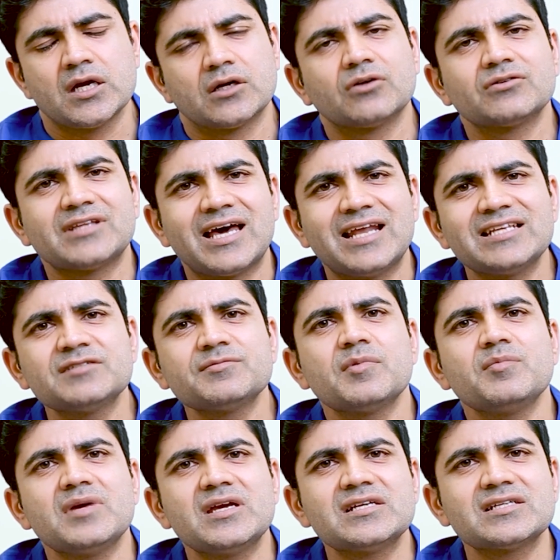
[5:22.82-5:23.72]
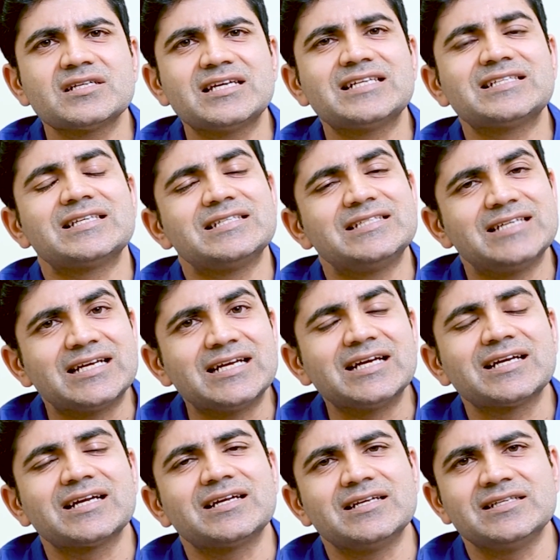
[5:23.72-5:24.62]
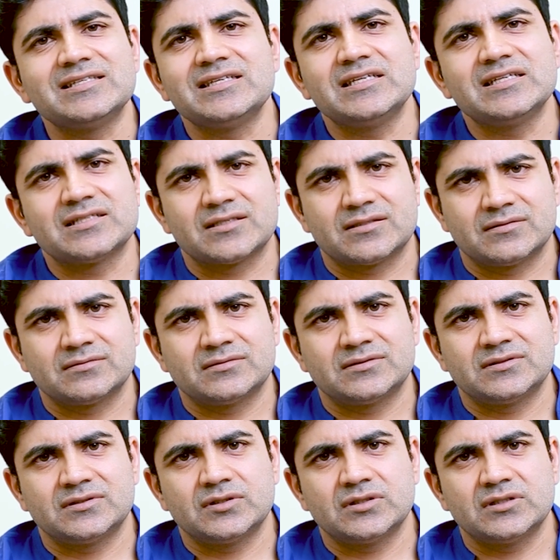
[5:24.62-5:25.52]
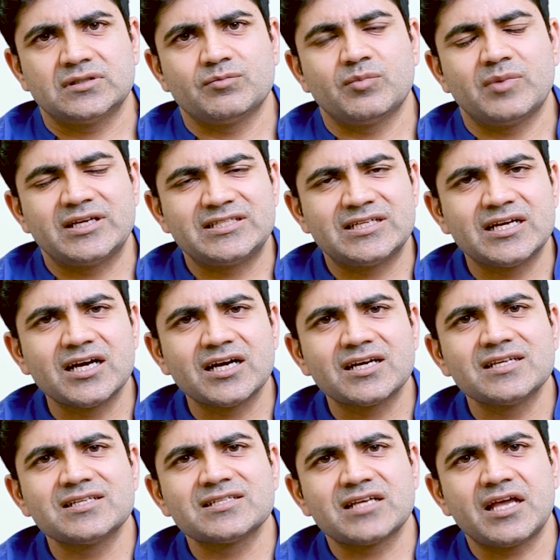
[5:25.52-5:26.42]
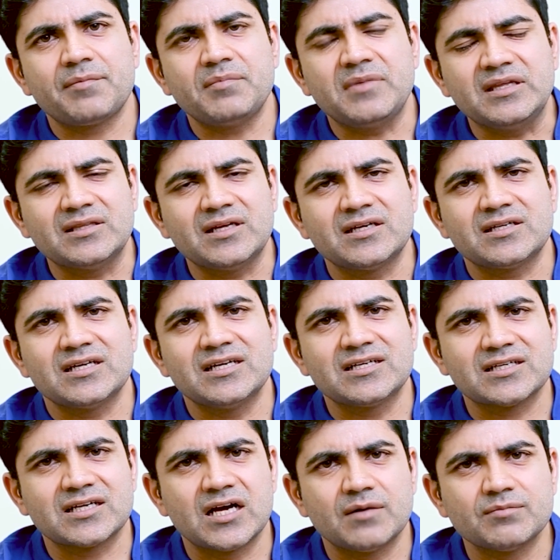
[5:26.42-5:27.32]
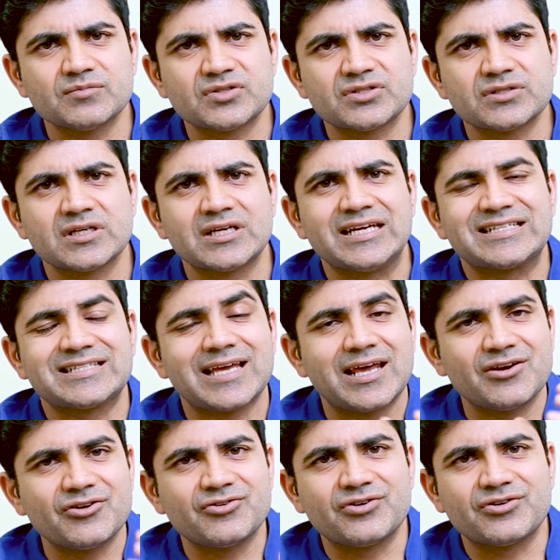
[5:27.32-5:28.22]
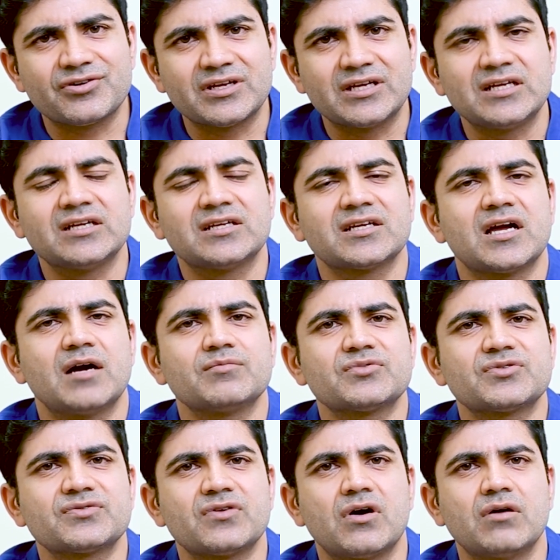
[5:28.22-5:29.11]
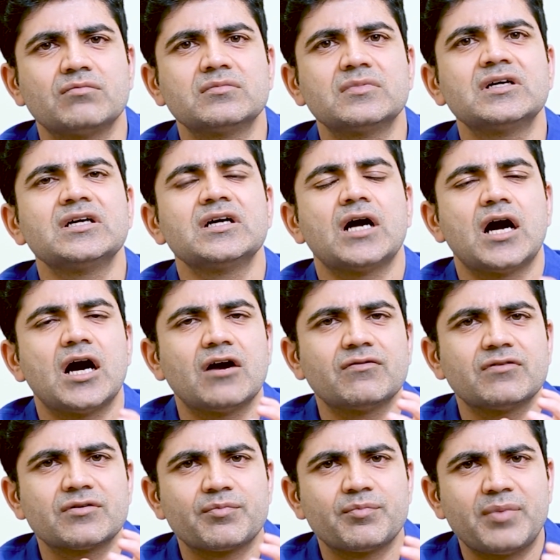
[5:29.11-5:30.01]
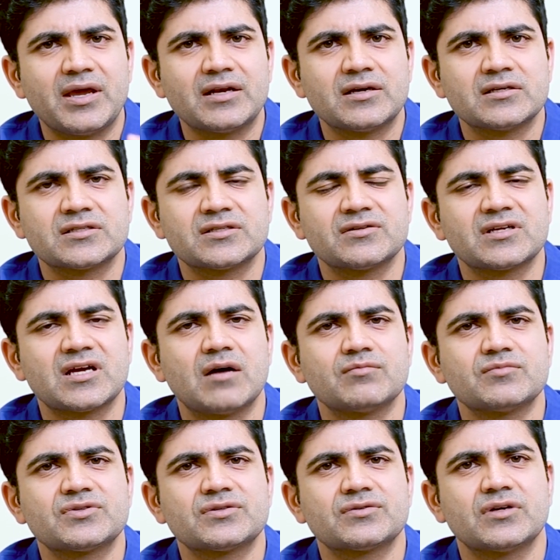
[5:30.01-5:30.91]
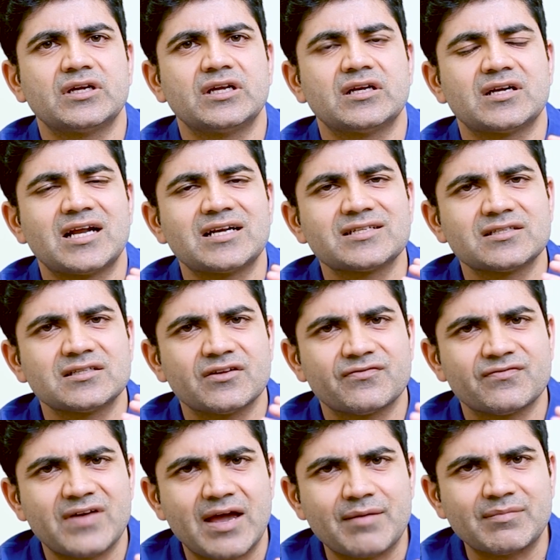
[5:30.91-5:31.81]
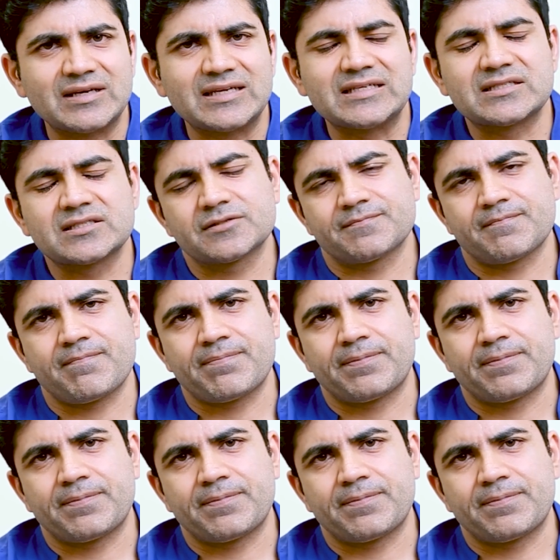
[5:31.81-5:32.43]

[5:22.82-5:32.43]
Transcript: Now thalassemia major is a genetic disease. By genetic disease I mean that it's hereditary, it comes from our parents, it runs in the families.